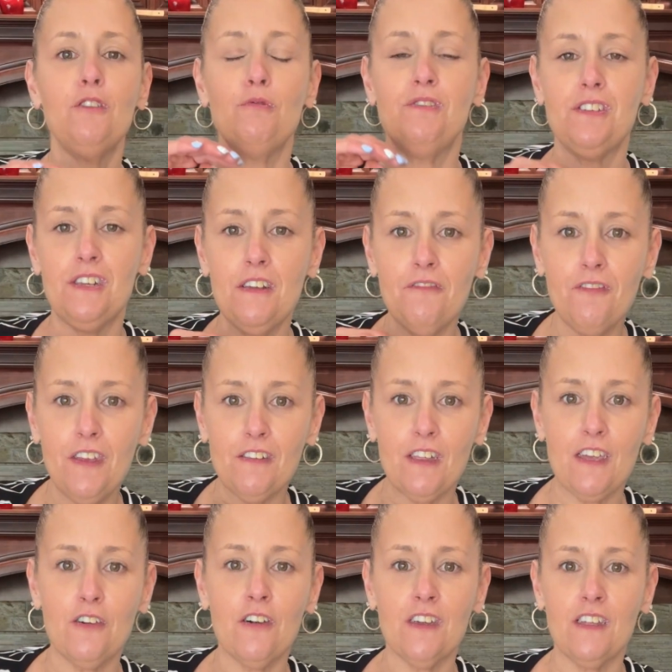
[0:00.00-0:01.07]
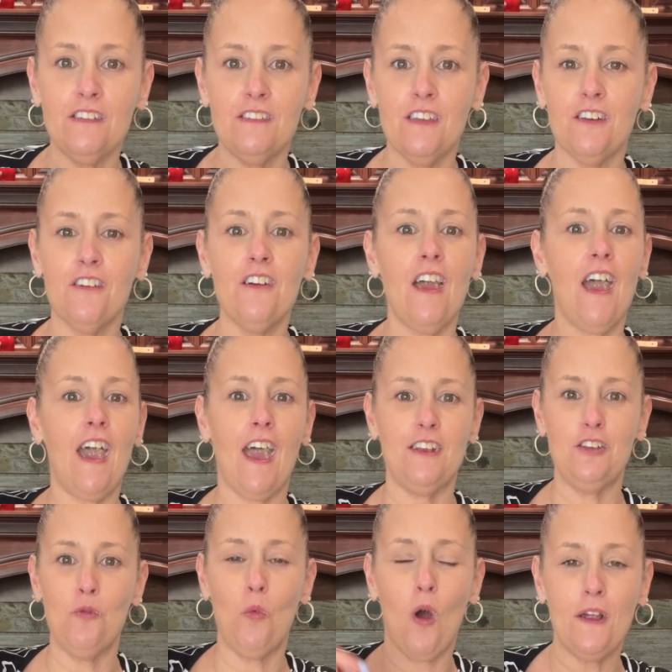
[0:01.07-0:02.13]
you didn't feel like cooking dinner and
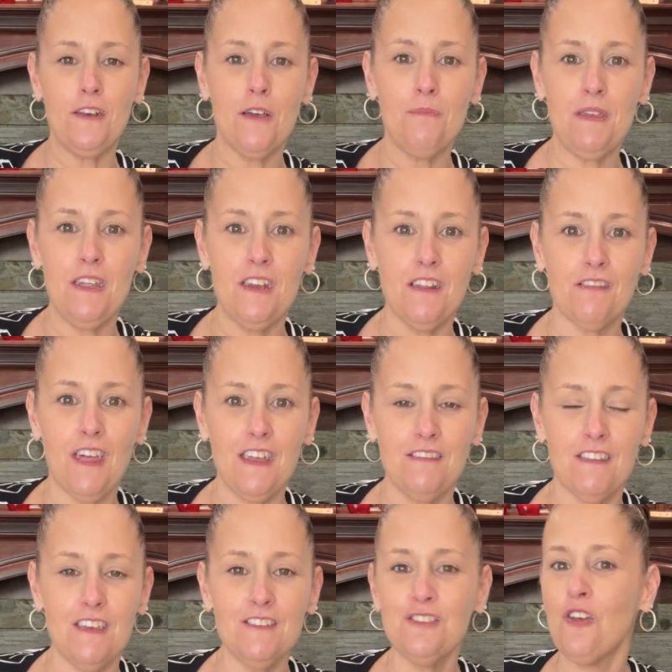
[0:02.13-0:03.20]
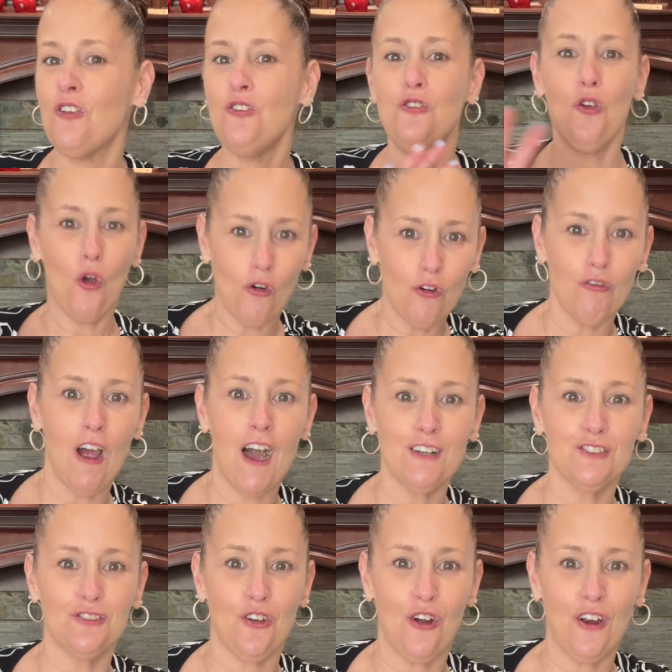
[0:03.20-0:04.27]
you wind up eating like this, you're a rock
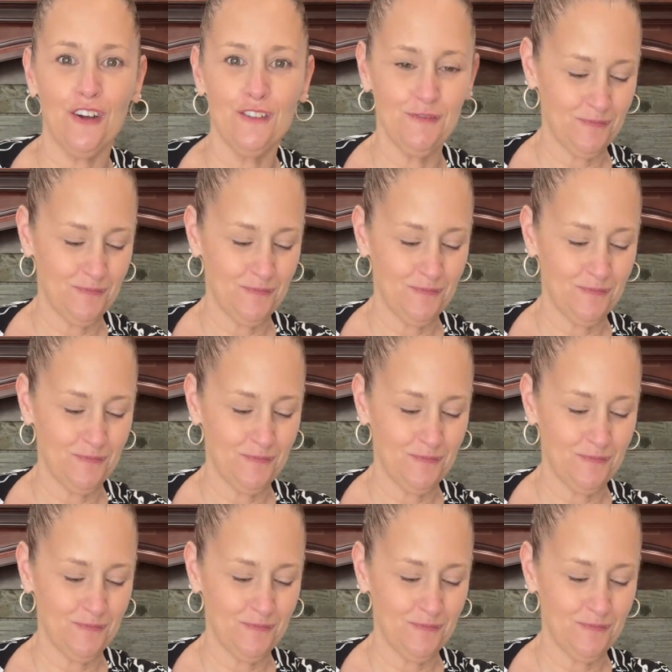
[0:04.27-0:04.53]
star.